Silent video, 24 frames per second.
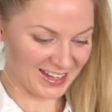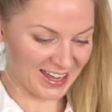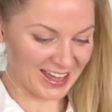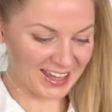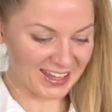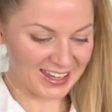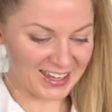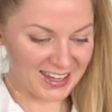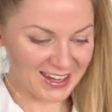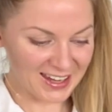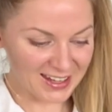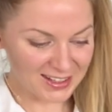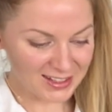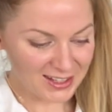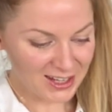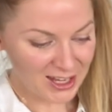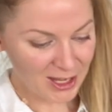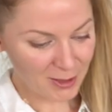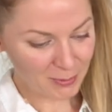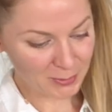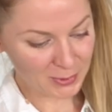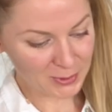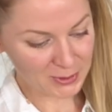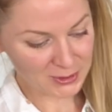Again,
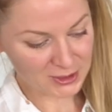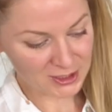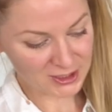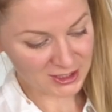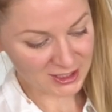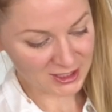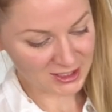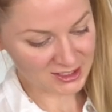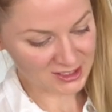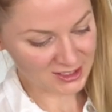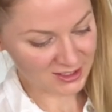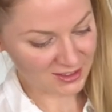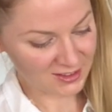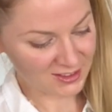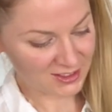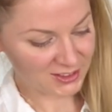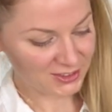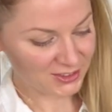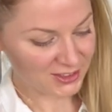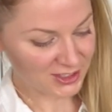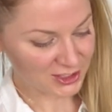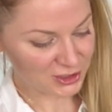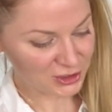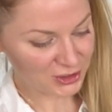put it into the
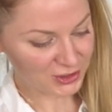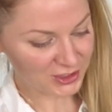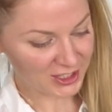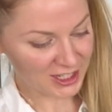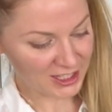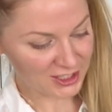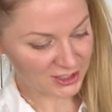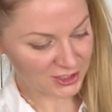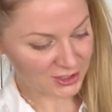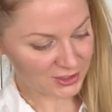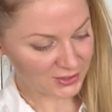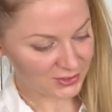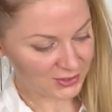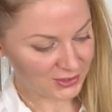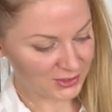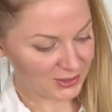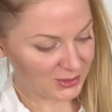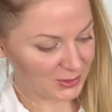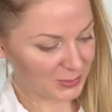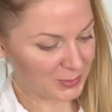refrigerator for